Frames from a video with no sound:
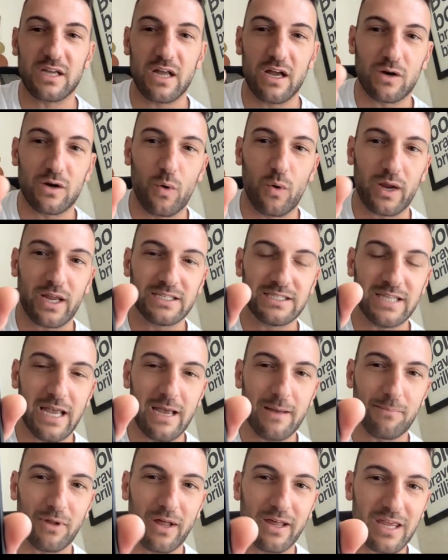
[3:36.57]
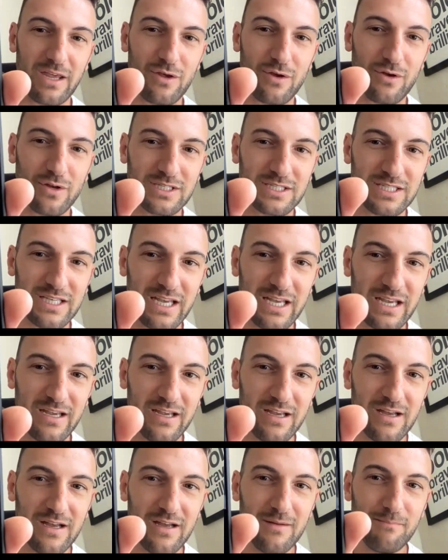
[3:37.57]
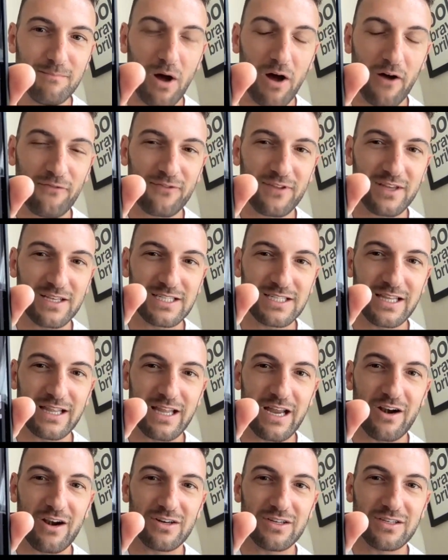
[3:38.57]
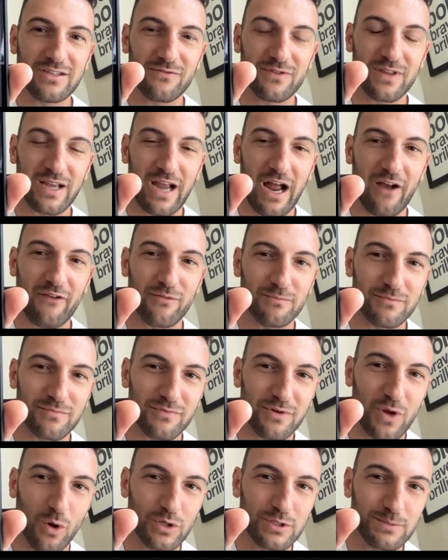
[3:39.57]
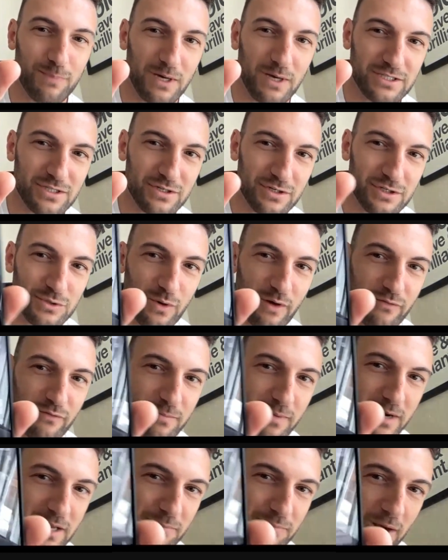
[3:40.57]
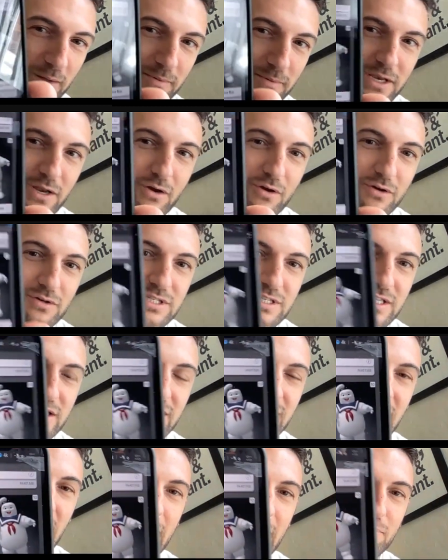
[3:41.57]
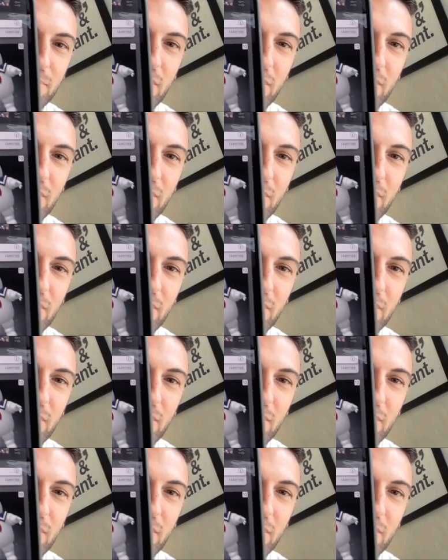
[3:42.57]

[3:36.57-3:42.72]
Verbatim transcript: This is a, a quick example. I think you could see Puffed is in there, the guy from Ghostbusters, who everybody probably knows. And in